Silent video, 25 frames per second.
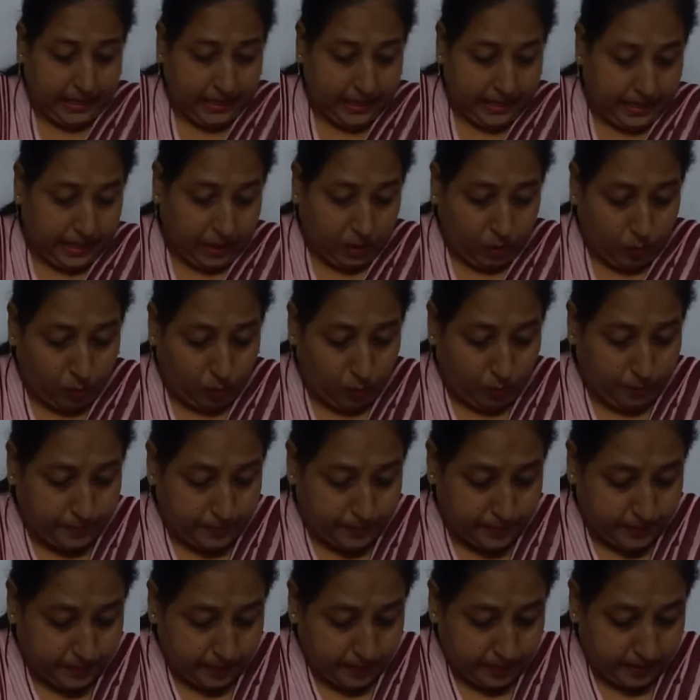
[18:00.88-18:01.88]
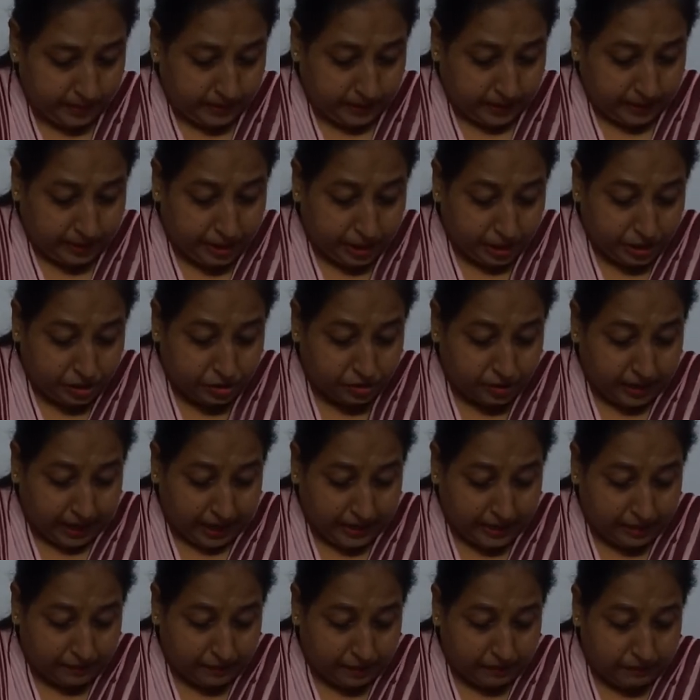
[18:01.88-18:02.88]
Oops, the dish ran
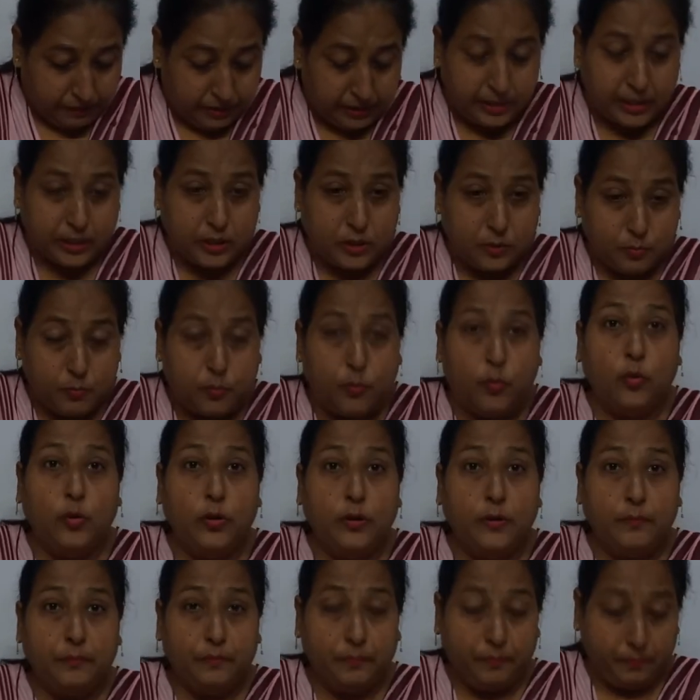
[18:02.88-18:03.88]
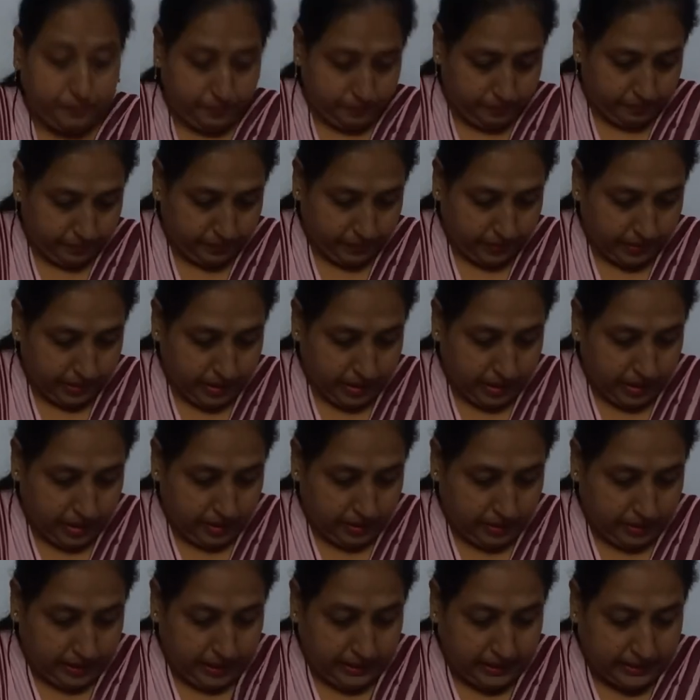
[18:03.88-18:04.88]
away with the spoon.
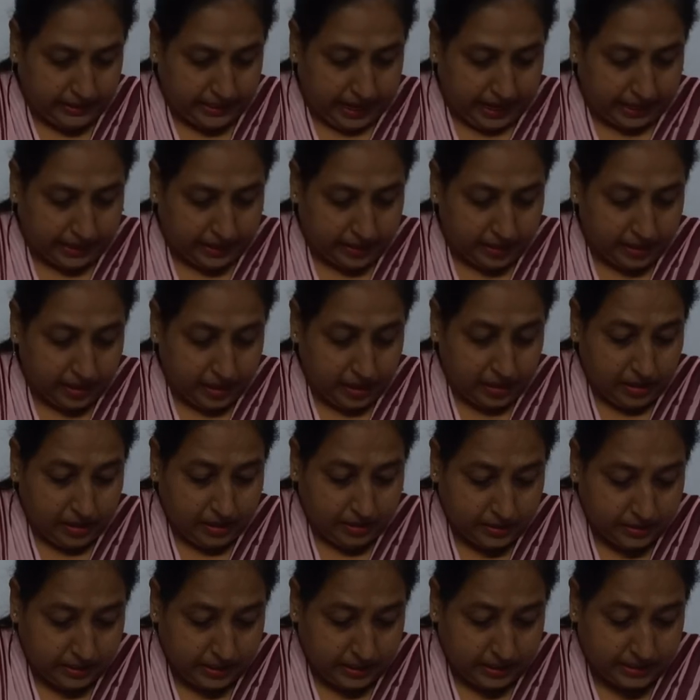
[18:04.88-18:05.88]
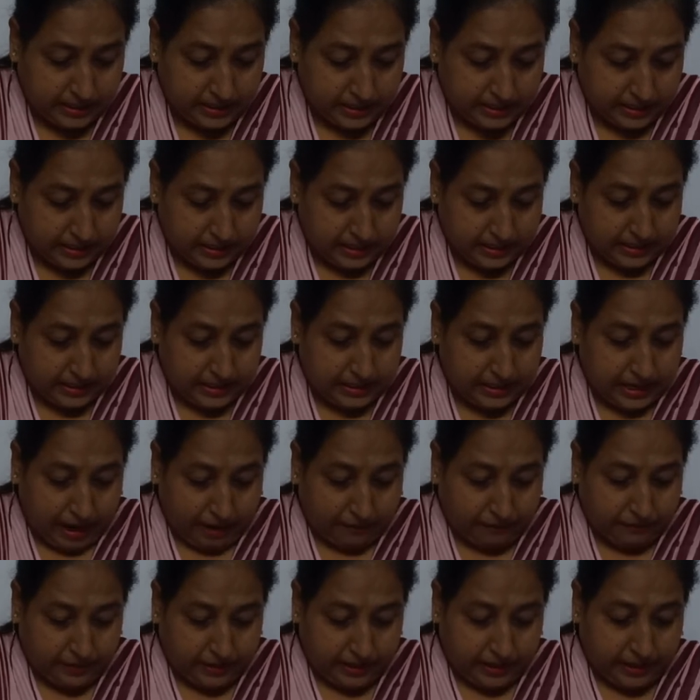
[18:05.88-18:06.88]
Think tank, sees
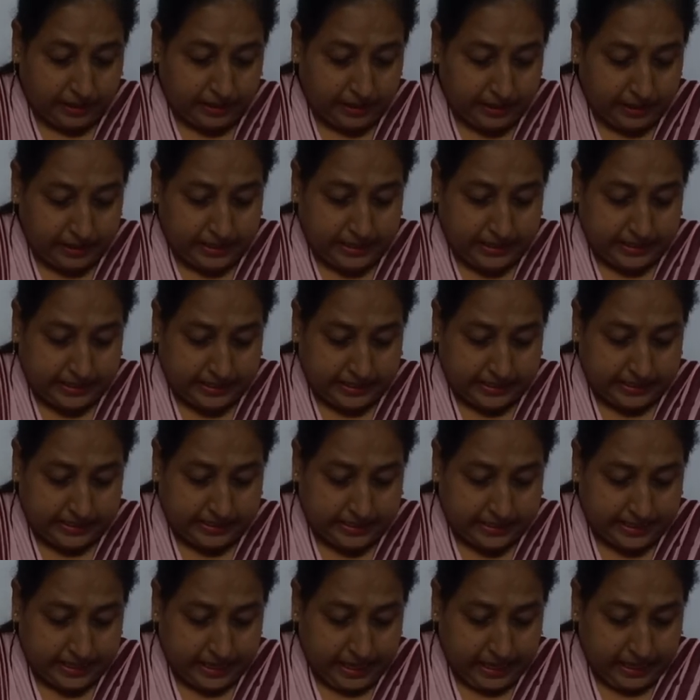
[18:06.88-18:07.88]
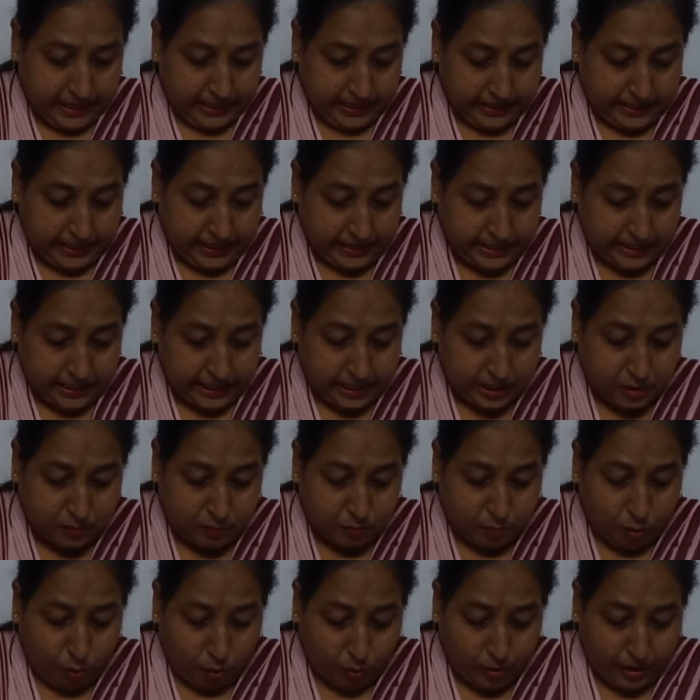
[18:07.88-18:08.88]
laughter, desist. This is
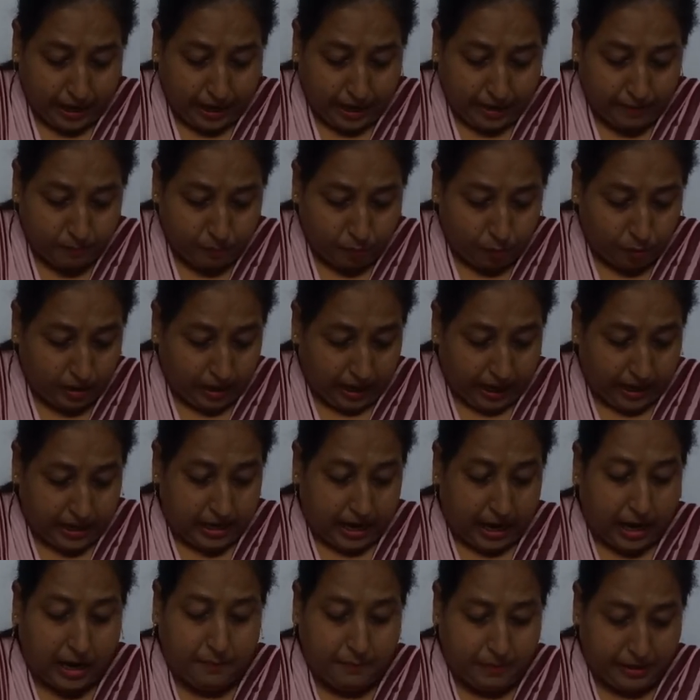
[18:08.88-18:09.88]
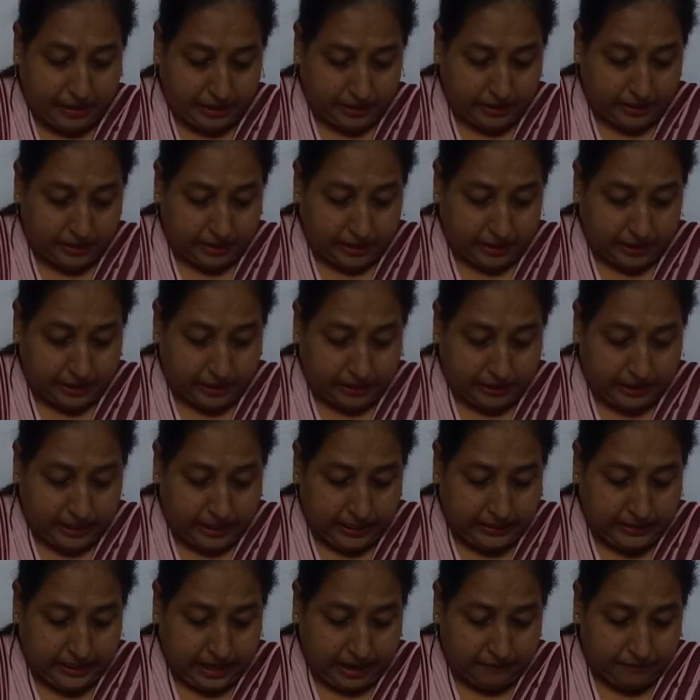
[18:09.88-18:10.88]
more and more alarming. The earthlings
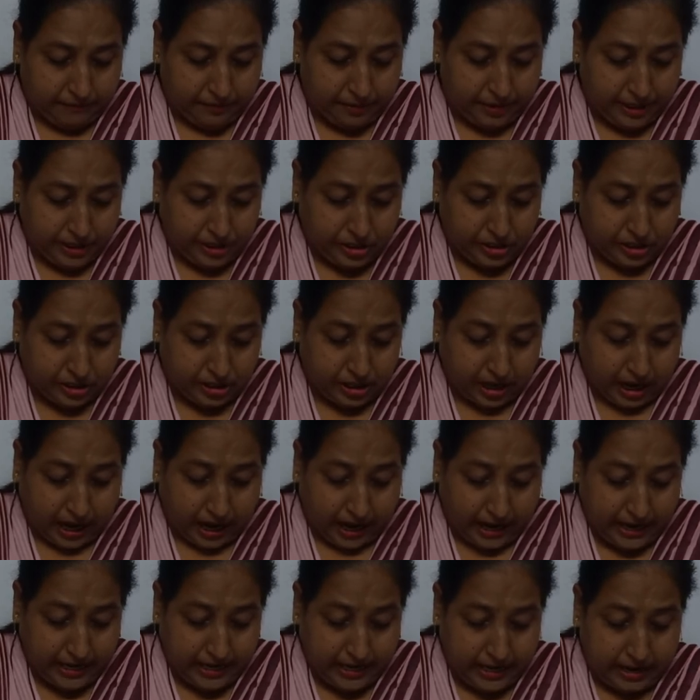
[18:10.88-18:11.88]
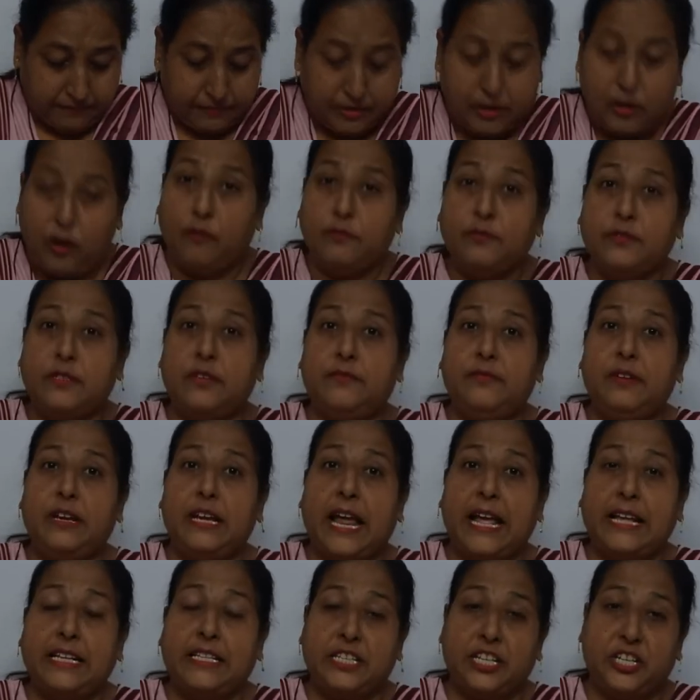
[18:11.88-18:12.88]
have reached a high level of
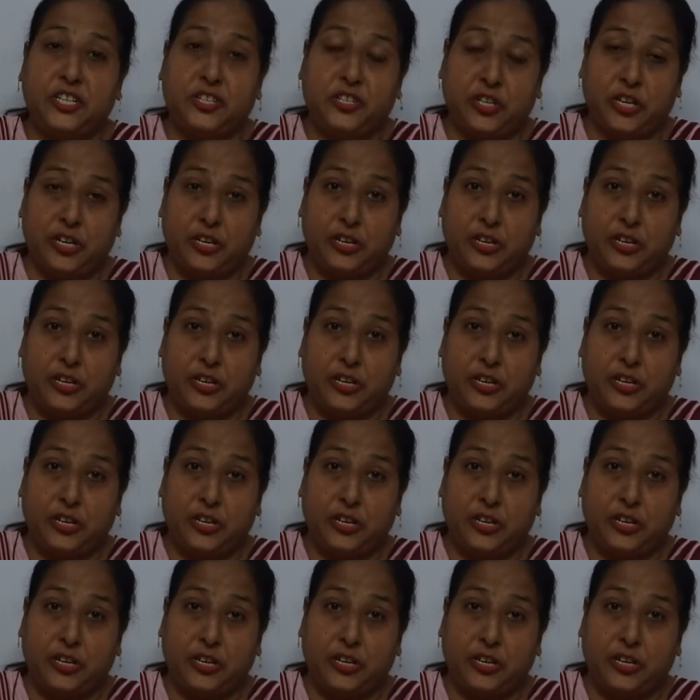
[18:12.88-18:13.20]
civilization.